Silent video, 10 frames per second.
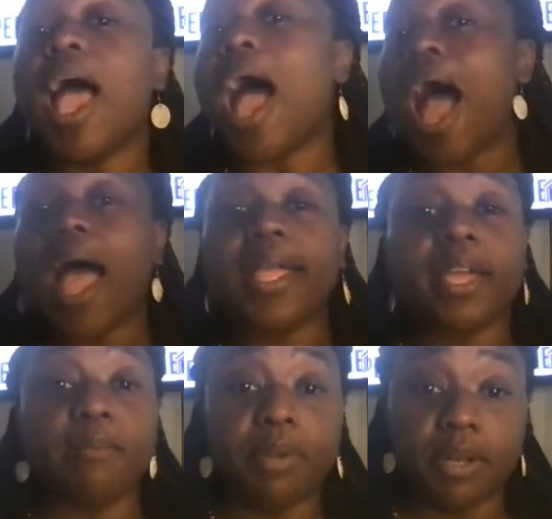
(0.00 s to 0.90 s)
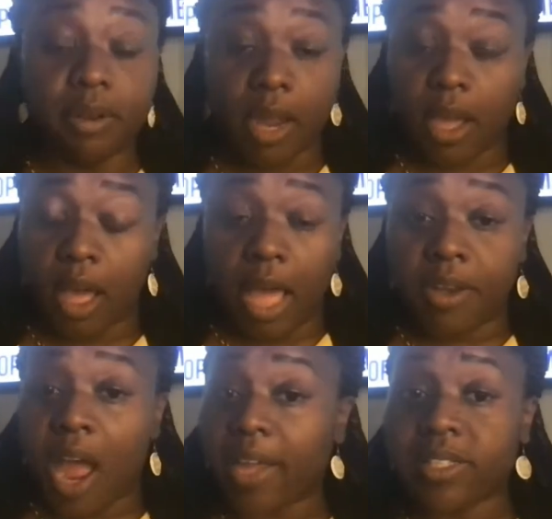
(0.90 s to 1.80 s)
I am
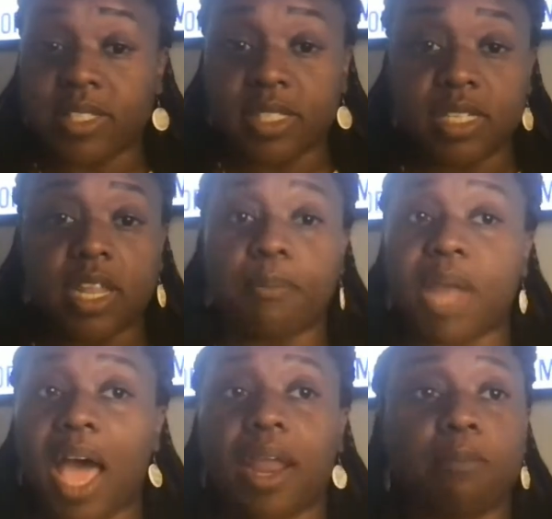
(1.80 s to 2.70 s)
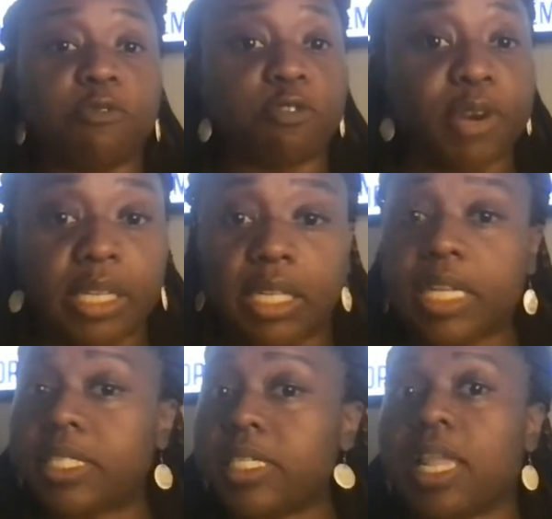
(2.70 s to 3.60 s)
nice until I'm not. I'm friendly
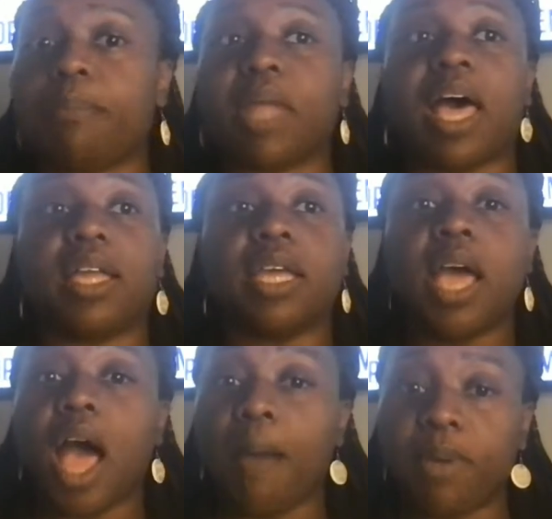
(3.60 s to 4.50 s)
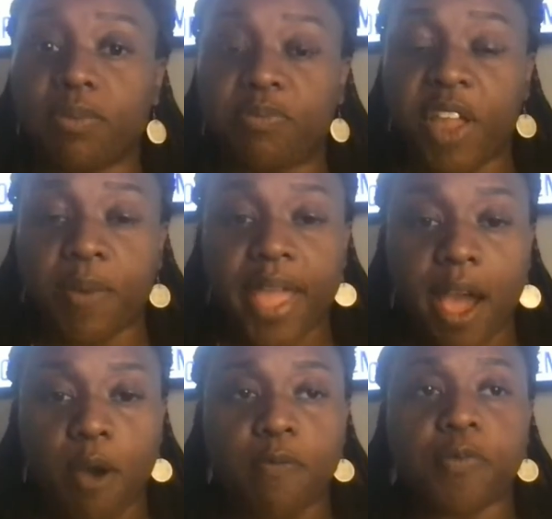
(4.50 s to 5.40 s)
until I'm not. I'm a very
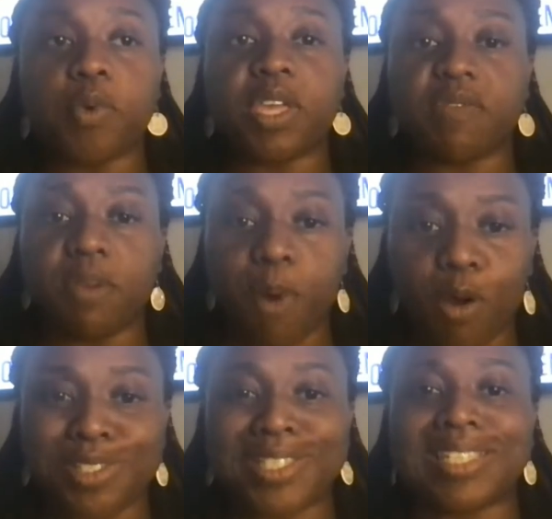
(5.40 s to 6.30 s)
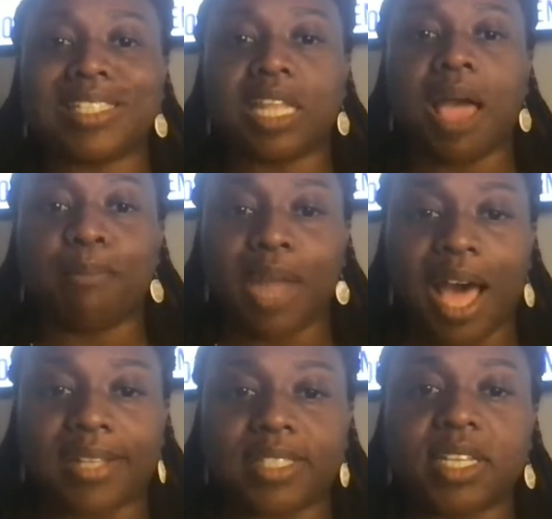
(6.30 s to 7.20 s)
helpful, giving person until I'm
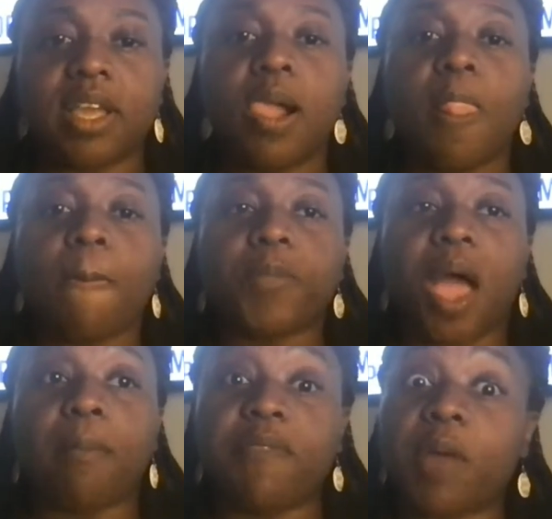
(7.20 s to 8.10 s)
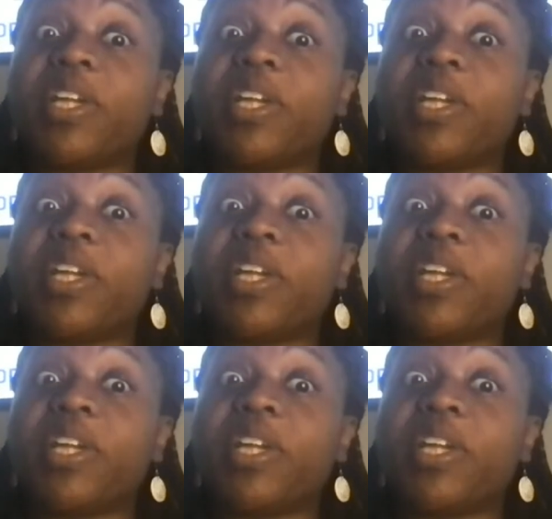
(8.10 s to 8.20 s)
not. I'm a very